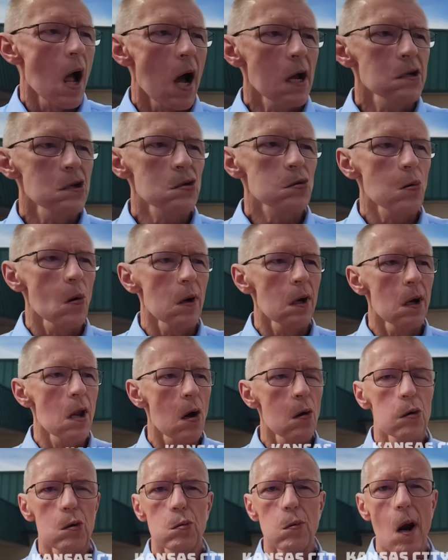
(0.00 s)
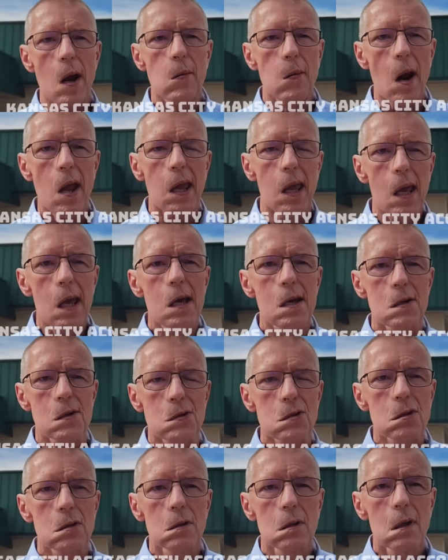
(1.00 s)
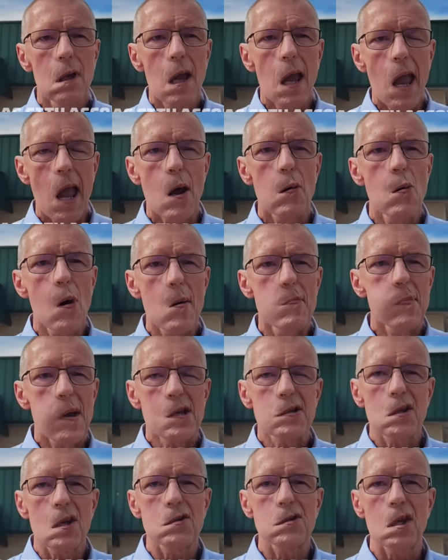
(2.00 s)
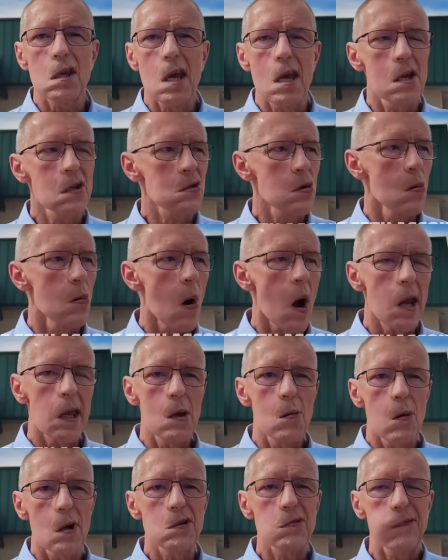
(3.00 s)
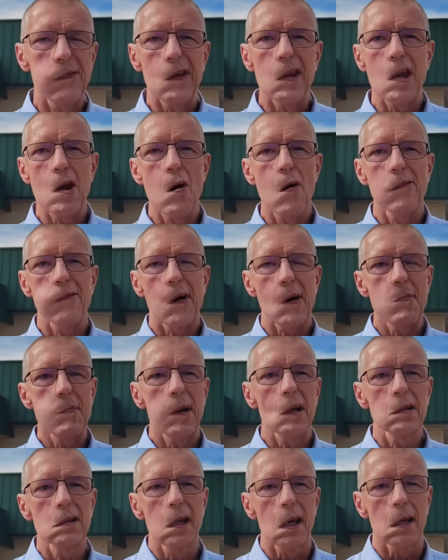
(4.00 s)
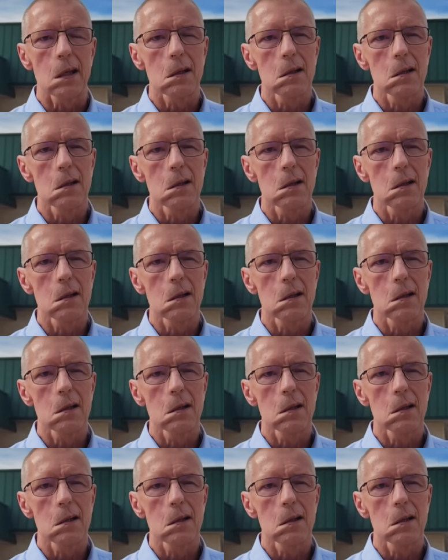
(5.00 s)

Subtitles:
I just want to know who Ray is. And what business he is and why he wants video of our building.